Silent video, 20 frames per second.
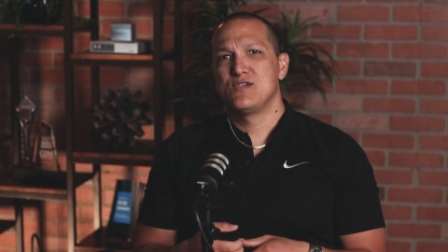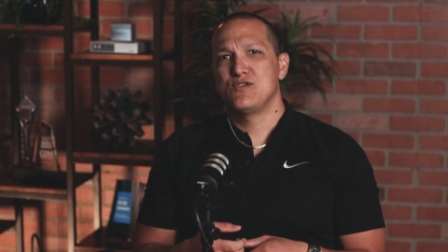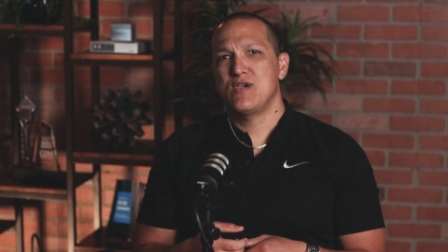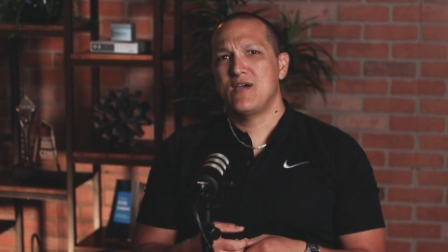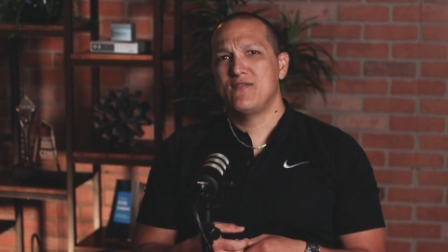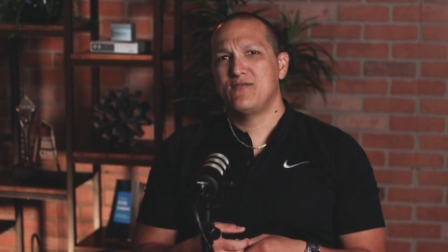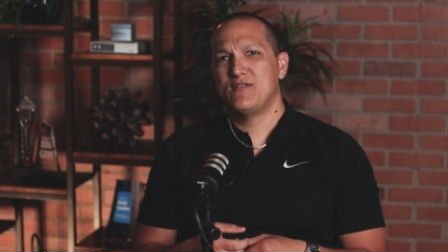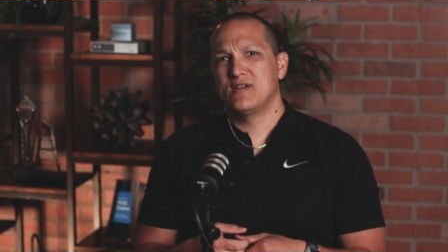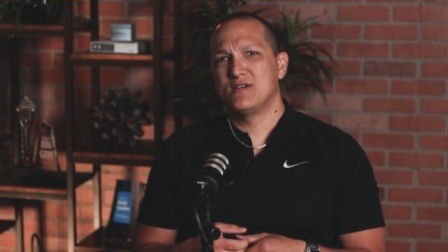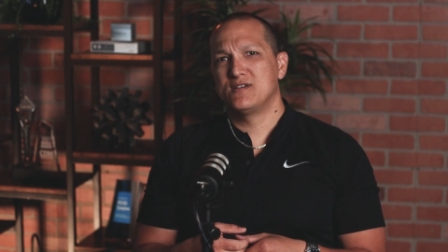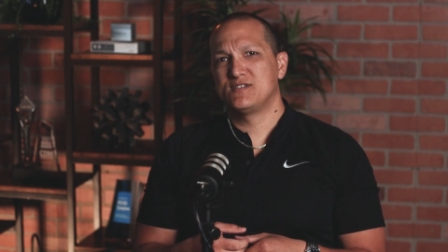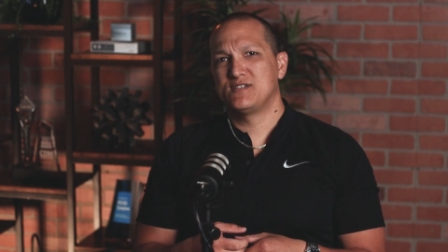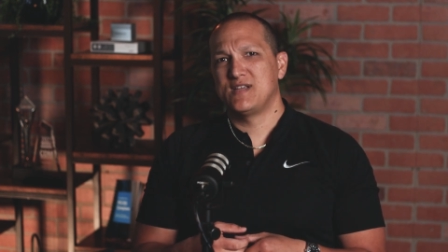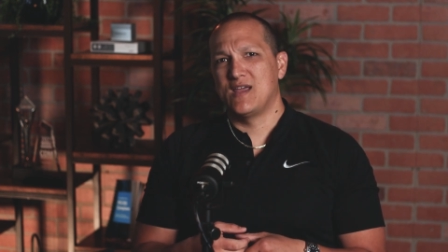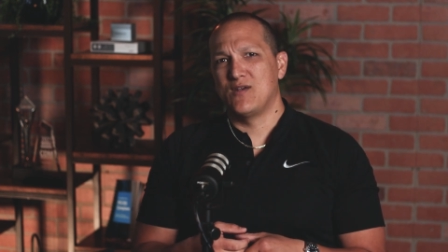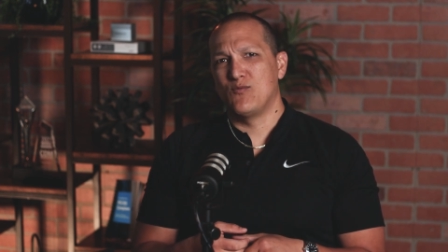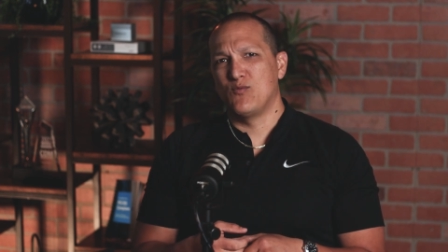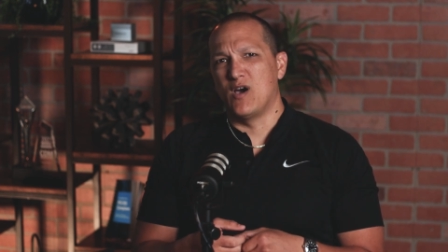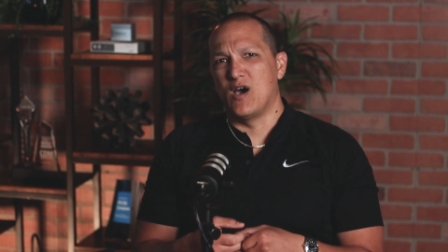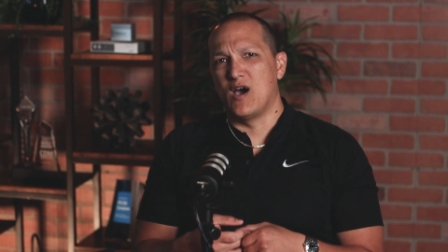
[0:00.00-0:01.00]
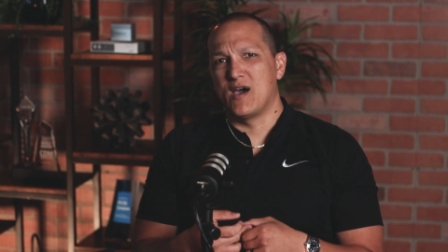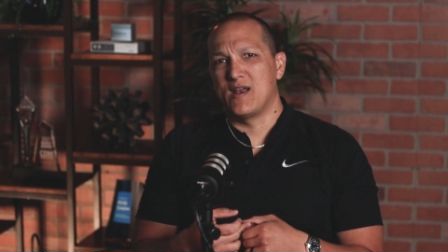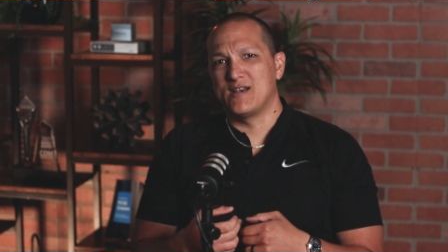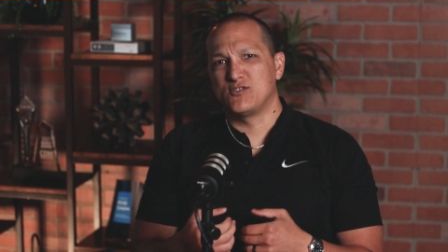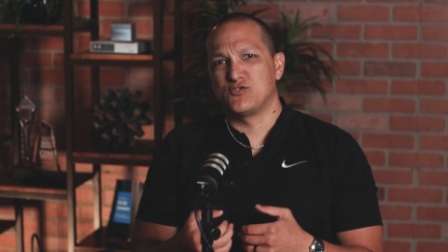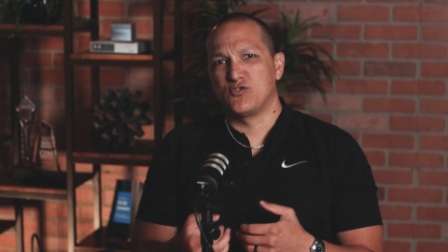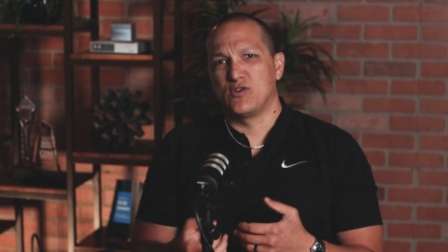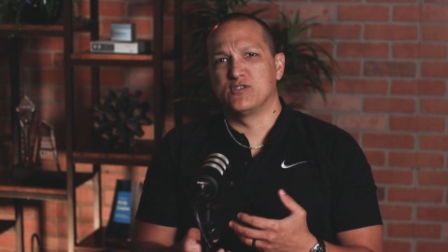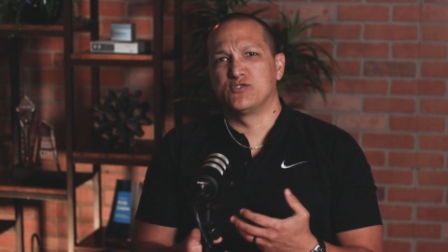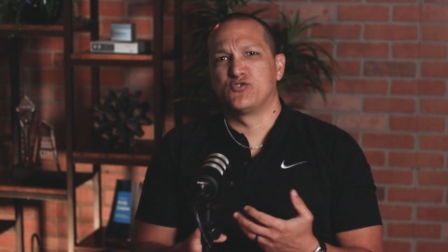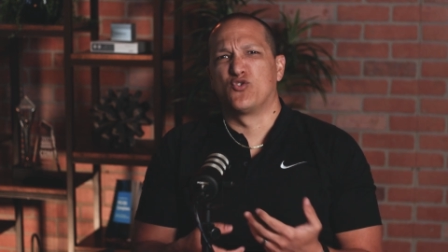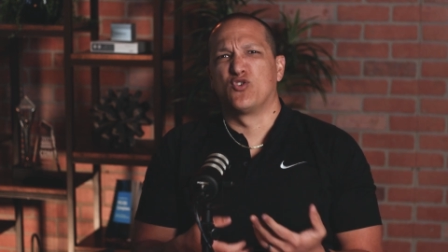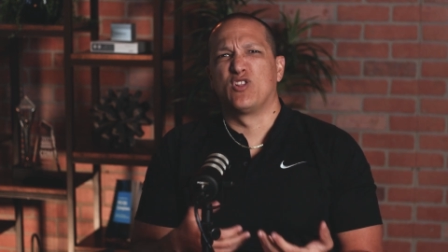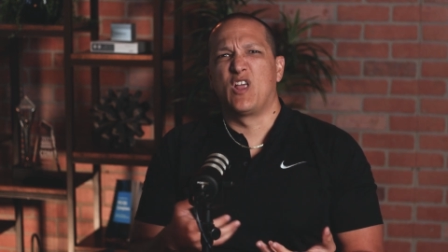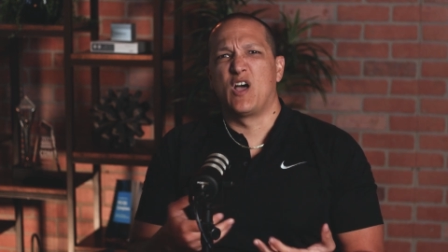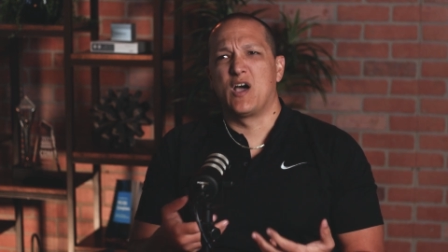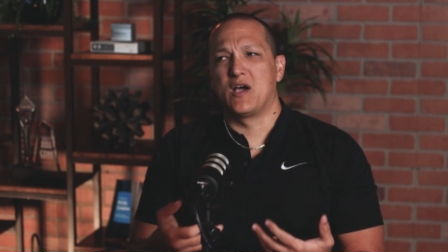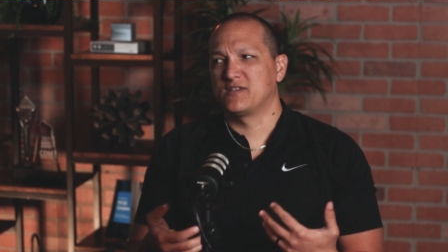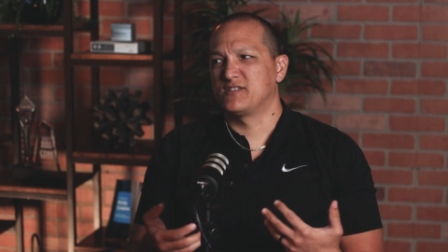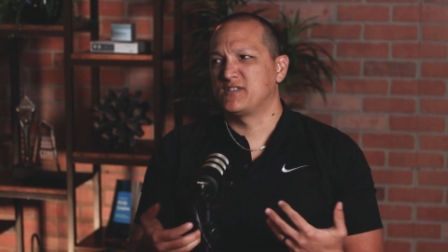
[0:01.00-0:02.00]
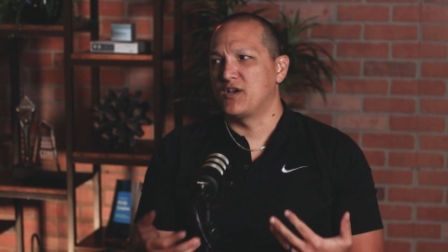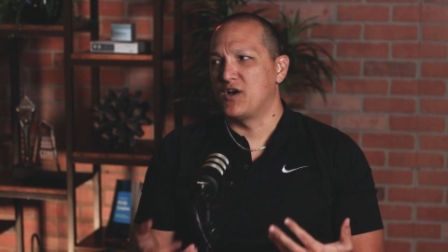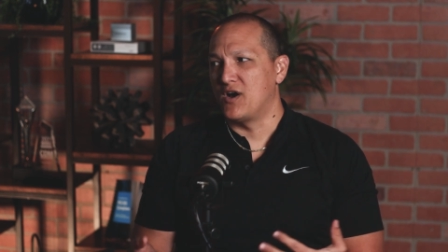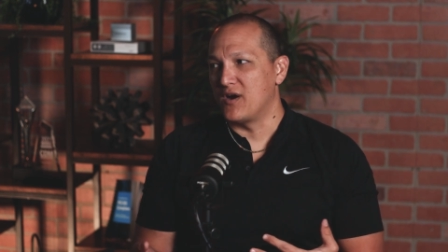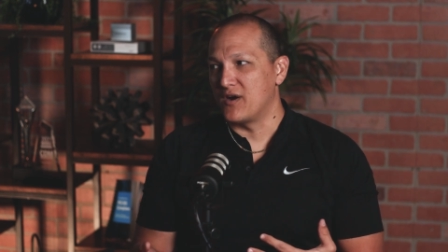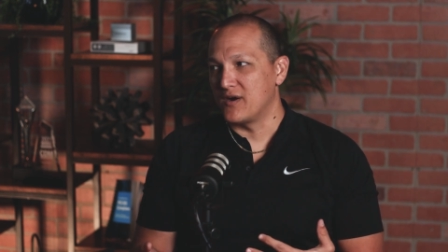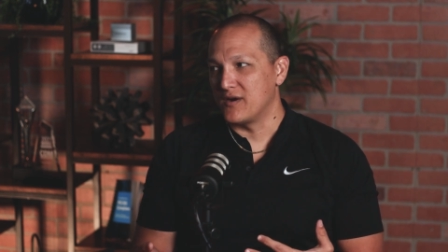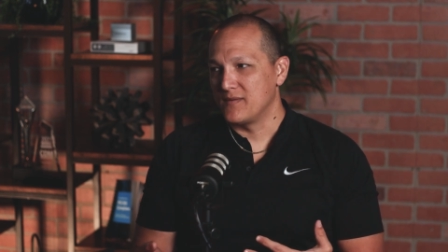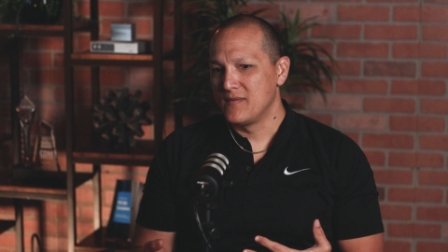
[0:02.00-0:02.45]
you have to understand what audit trails or logs are.